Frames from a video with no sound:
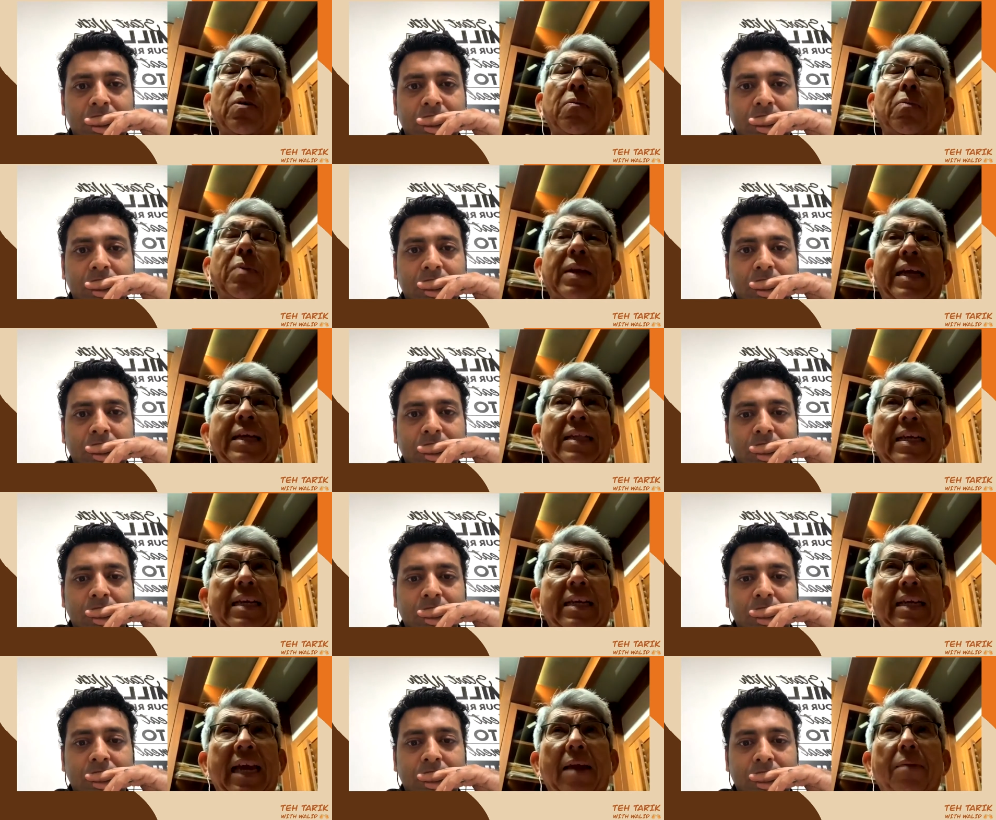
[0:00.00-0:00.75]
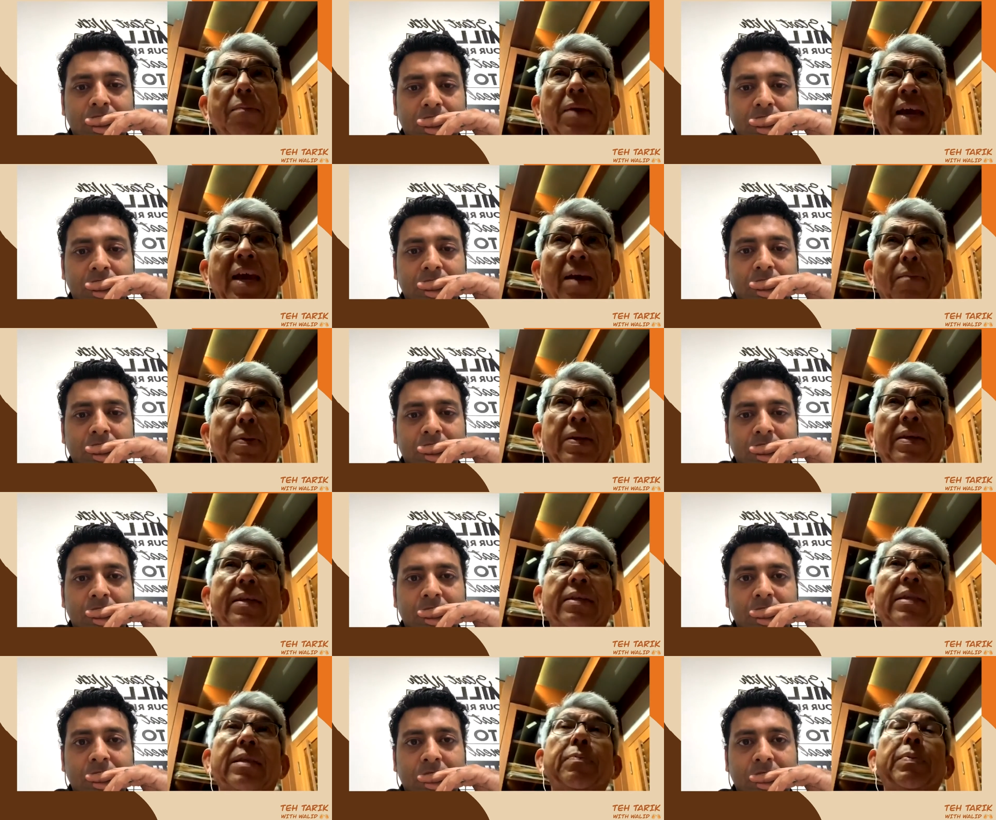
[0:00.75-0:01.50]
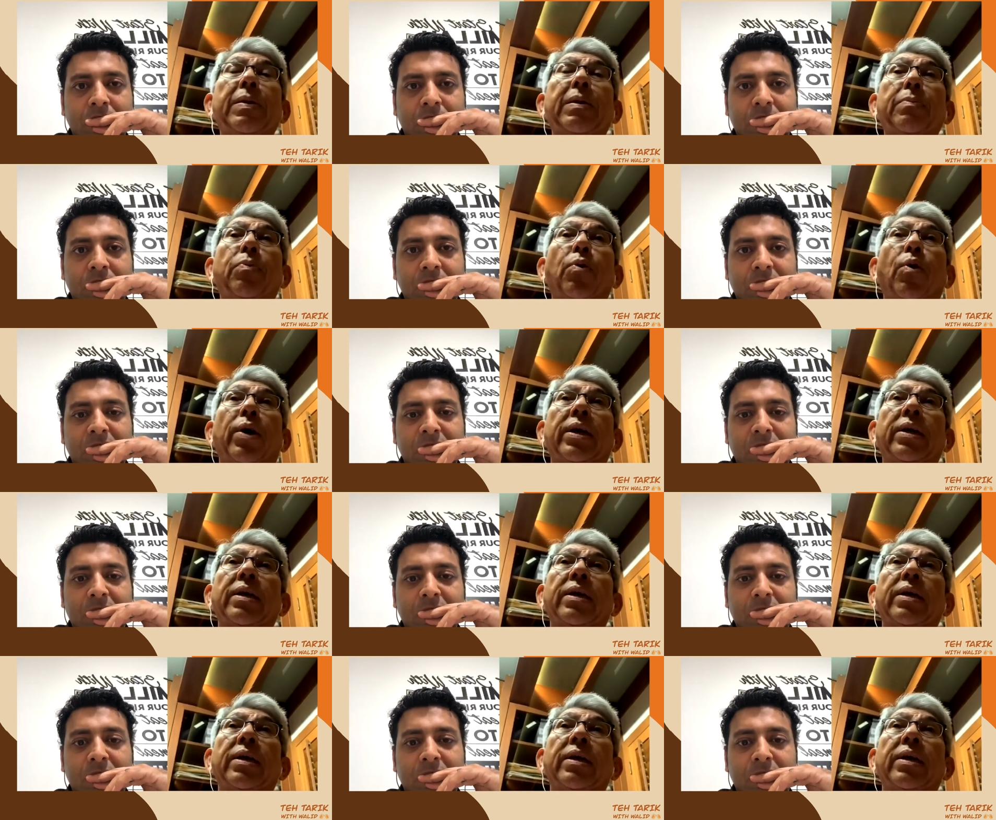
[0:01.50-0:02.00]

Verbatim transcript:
Speaker 1: But I think that may have been the tipping point